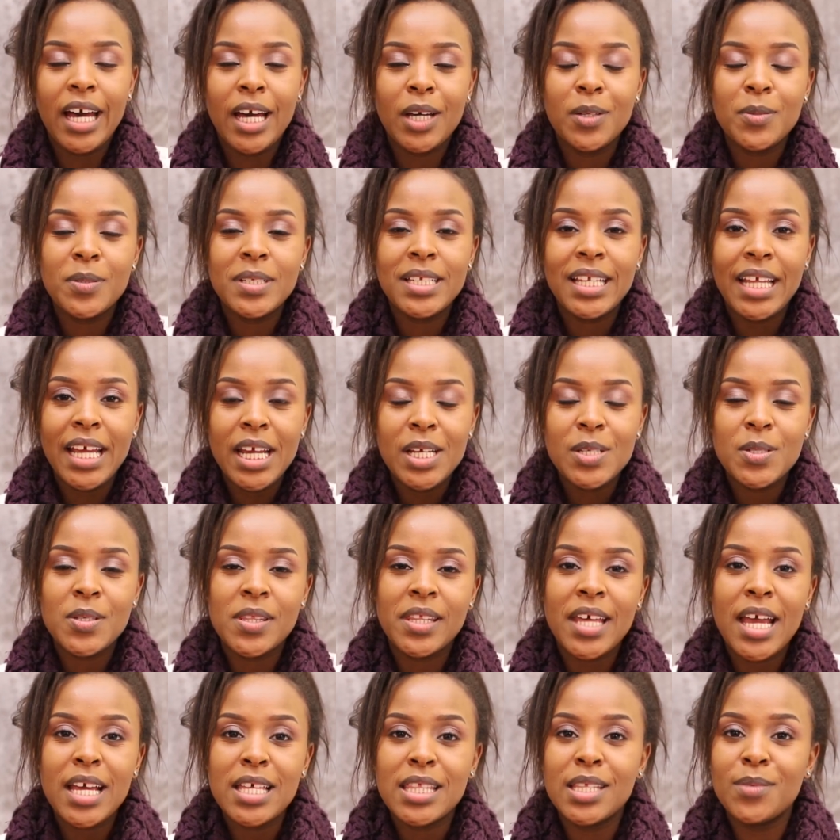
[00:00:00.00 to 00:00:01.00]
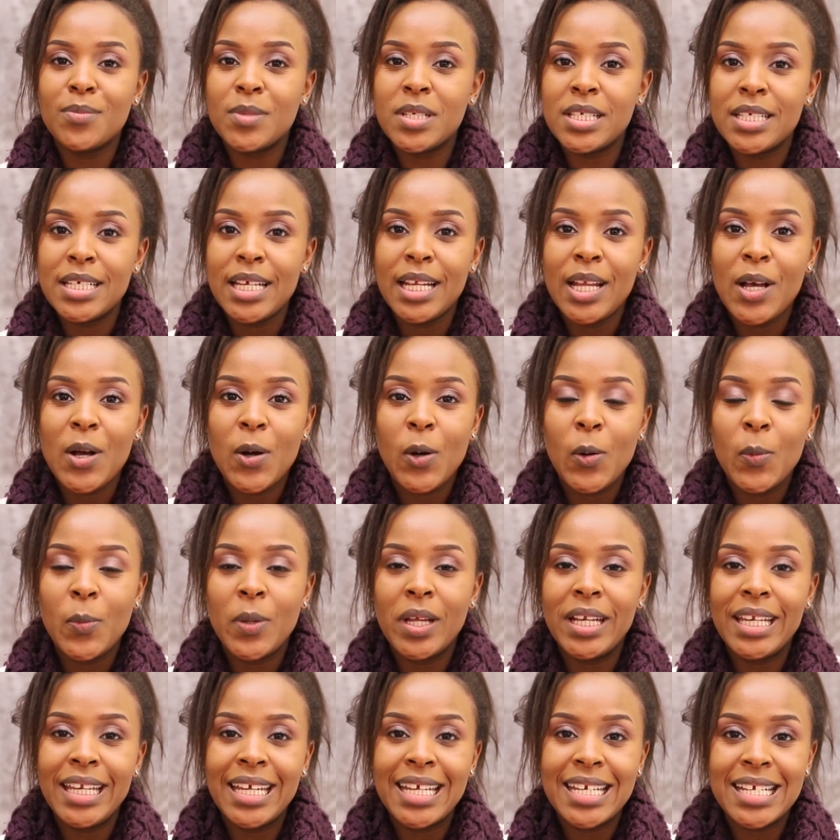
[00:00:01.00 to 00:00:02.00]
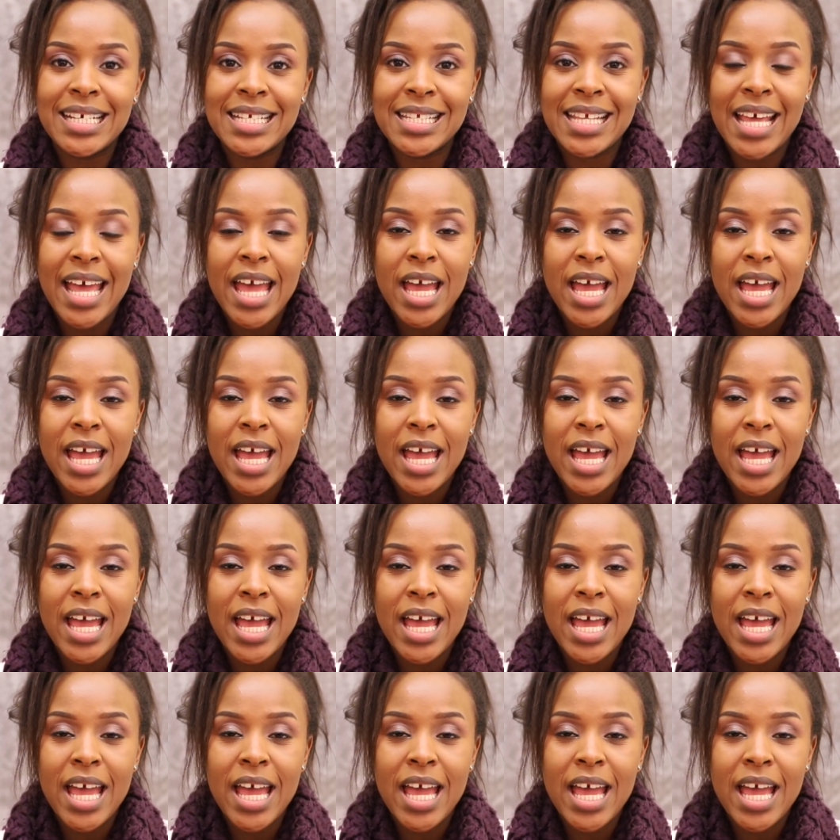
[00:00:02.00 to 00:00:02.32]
I would like to thank the Mozilla Open Leaders